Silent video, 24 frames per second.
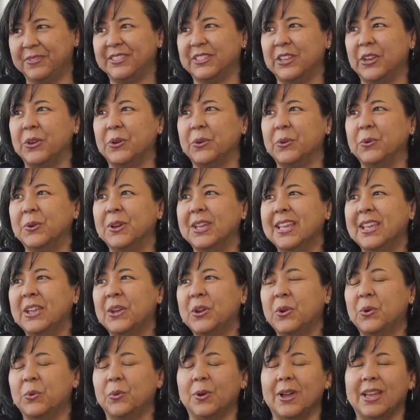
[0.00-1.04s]
So
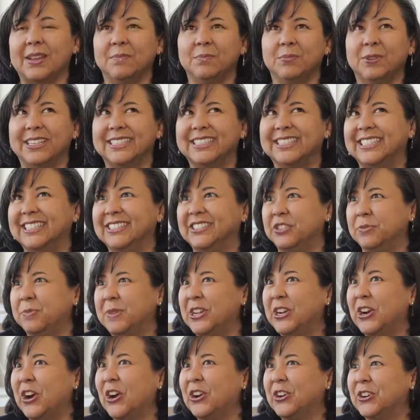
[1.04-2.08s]
when President
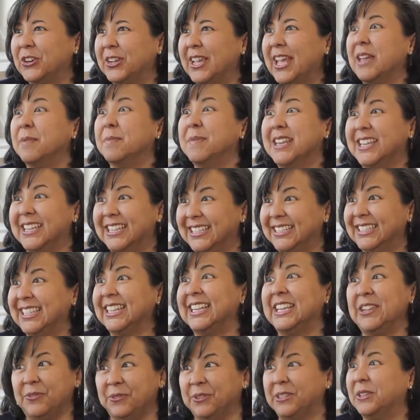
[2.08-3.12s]
Jimmy Carter came in and
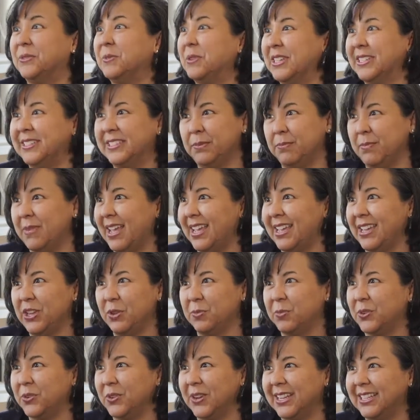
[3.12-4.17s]
said he really wanted to make
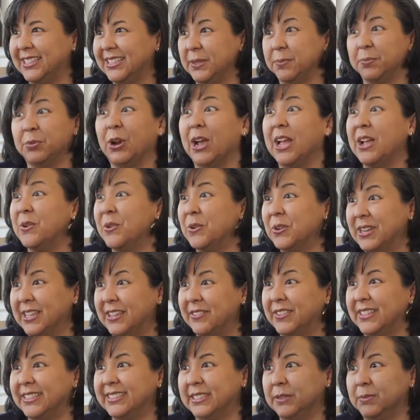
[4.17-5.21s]
human rights a priority
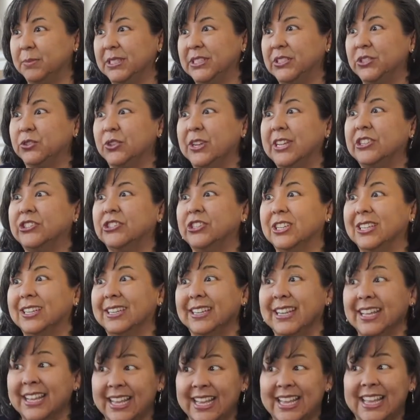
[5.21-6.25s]
of his
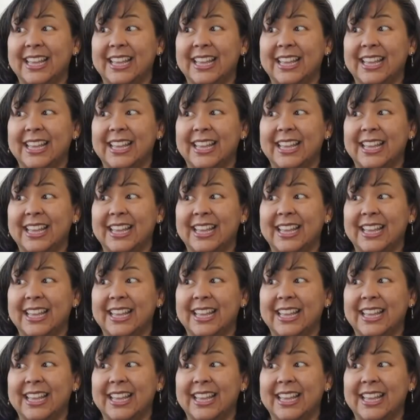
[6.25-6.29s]
administration,